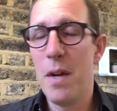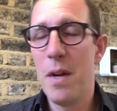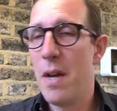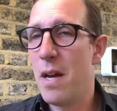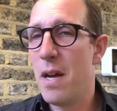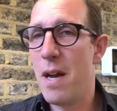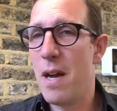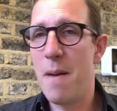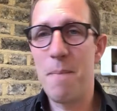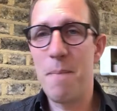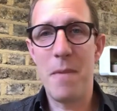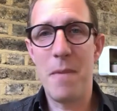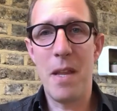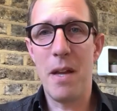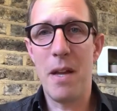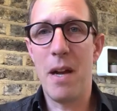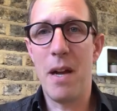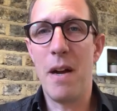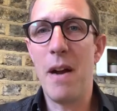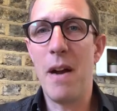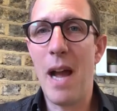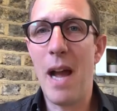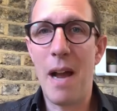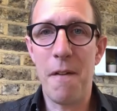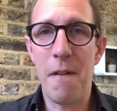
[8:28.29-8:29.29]

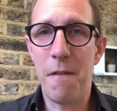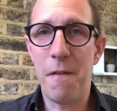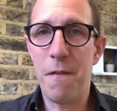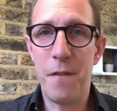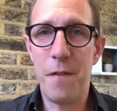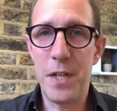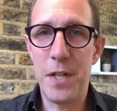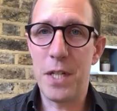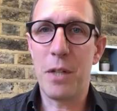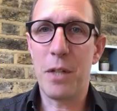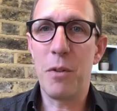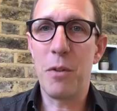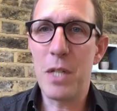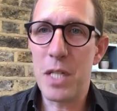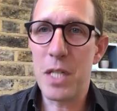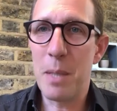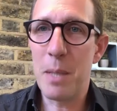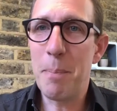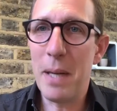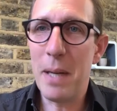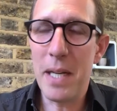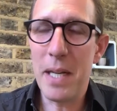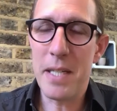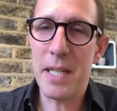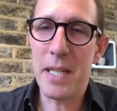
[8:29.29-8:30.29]
have physical
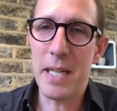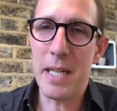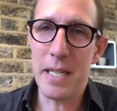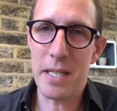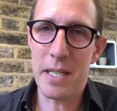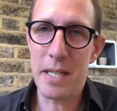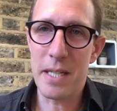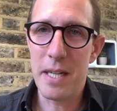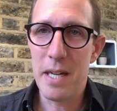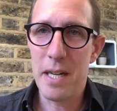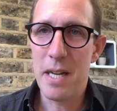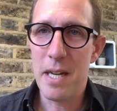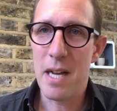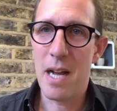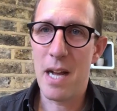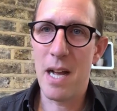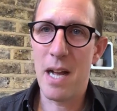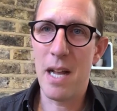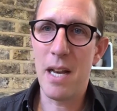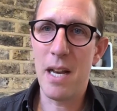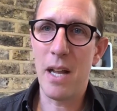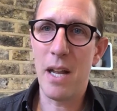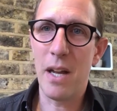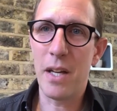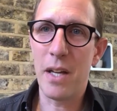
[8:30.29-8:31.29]
disabilities,
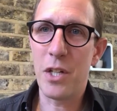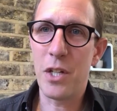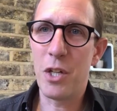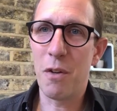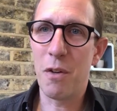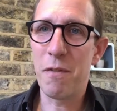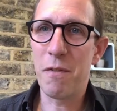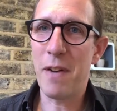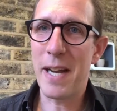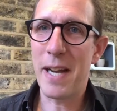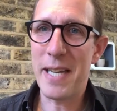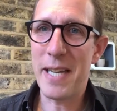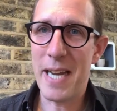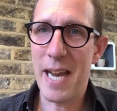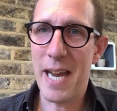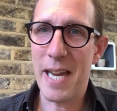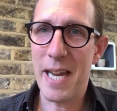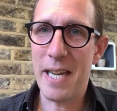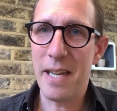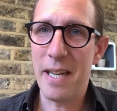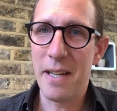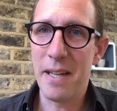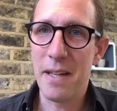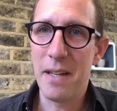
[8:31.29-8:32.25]
like Jean Vanier,